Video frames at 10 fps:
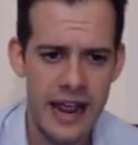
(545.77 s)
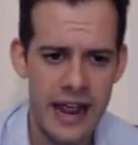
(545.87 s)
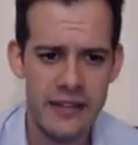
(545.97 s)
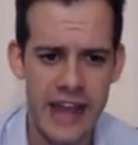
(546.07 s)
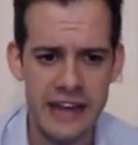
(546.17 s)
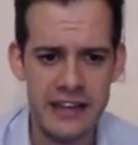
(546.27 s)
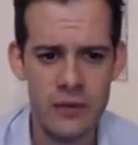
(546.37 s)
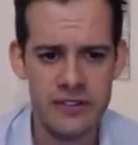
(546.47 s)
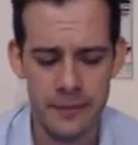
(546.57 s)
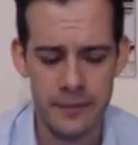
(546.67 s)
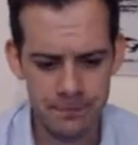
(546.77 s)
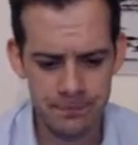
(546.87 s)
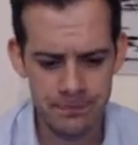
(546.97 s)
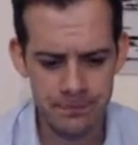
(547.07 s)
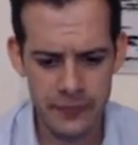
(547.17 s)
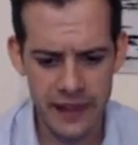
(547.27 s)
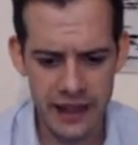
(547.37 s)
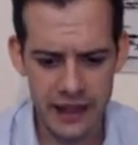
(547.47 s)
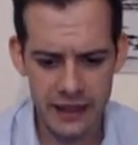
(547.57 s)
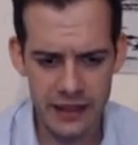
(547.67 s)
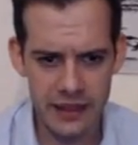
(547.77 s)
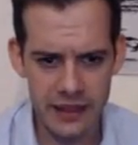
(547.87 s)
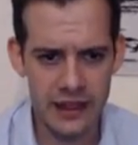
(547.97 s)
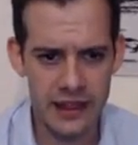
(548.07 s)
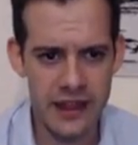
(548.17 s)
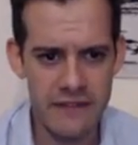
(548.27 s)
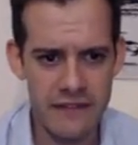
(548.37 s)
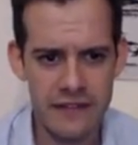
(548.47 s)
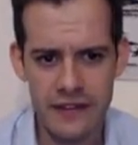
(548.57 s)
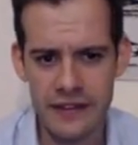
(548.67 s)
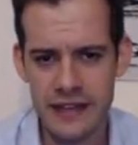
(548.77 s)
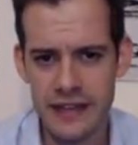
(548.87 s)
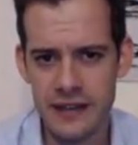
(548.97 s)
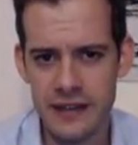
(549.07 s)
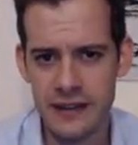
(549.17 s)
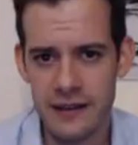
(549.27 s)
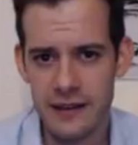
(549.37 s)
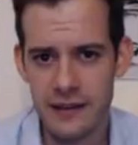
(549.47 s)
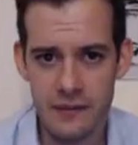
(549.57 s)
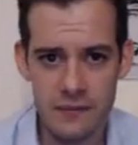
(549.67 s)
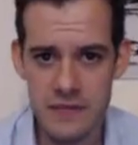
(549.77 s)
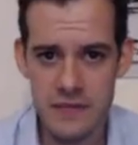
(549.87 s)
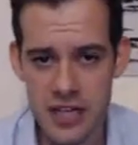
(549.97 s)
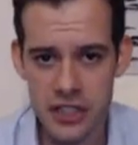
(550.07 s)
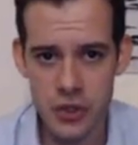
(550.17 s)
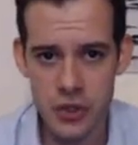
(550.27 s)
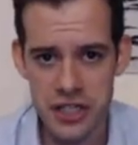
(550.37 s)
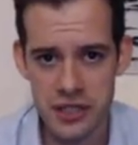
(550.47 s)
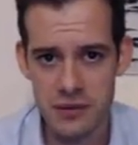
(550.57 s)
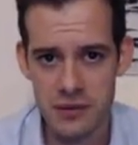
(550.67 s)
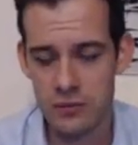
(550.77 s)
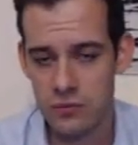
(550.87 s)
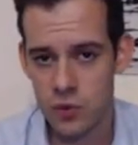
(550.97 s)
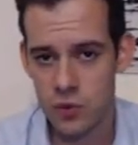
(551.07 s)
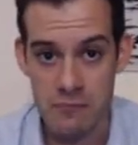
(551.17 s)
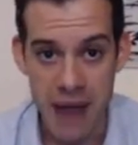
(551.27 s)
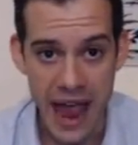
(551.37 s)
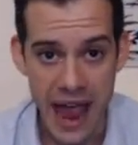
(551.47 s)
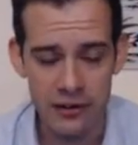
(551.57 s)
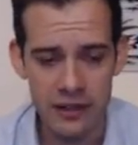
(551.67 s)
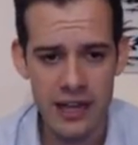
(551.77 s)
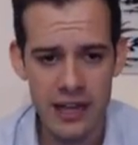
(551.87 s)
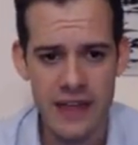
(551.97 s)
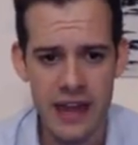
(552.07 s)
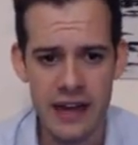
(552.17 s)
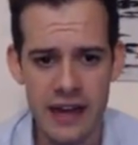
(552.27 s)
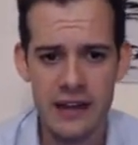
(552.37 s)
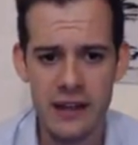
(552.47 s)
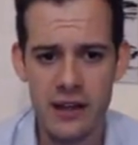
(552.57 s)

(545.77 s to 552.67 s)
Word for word: And the idea was that if the situation sort of mattered, then